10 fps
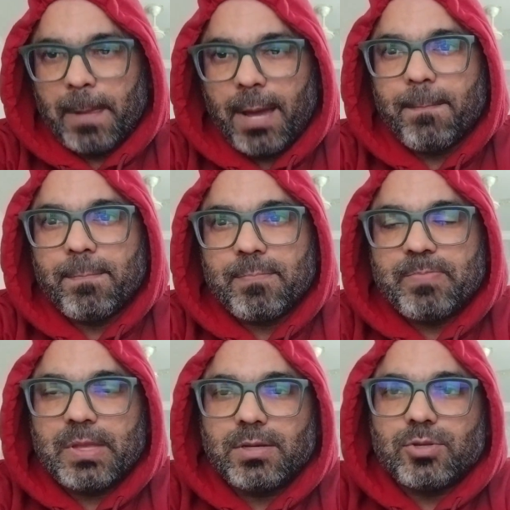Yeah.
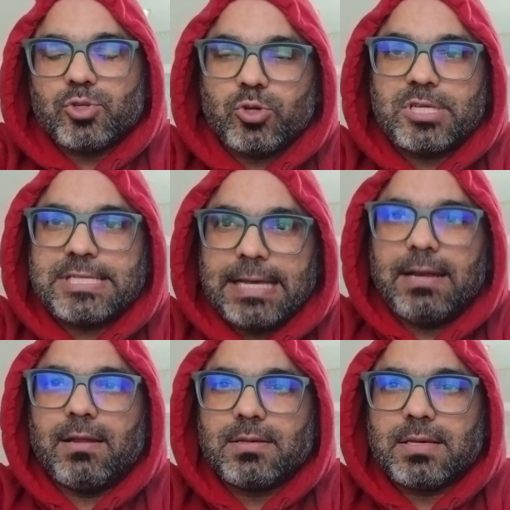So
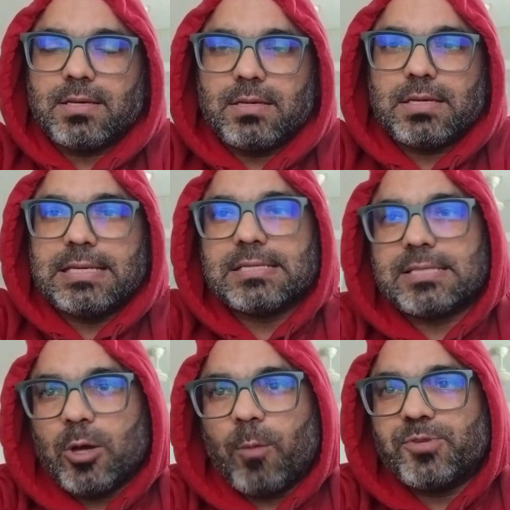tell
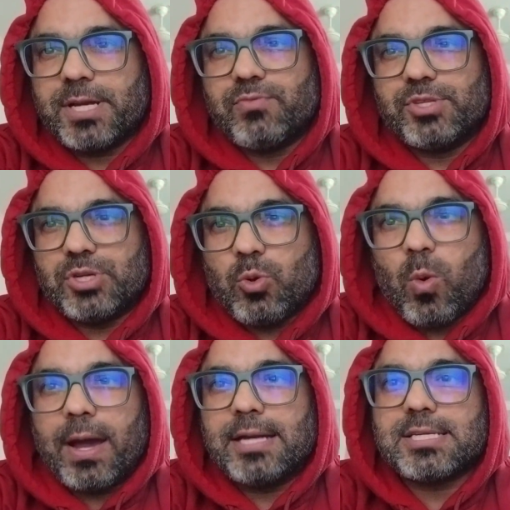is the object which
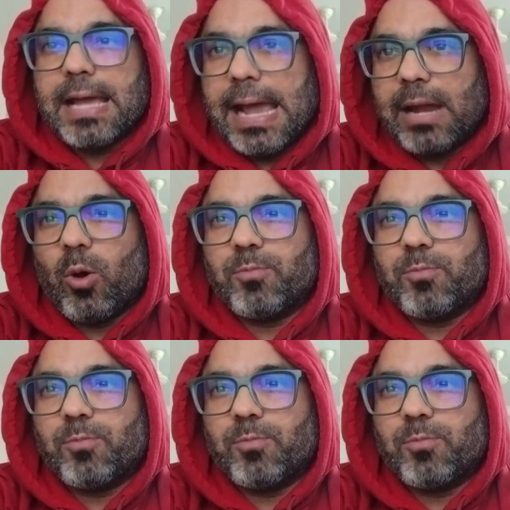requires an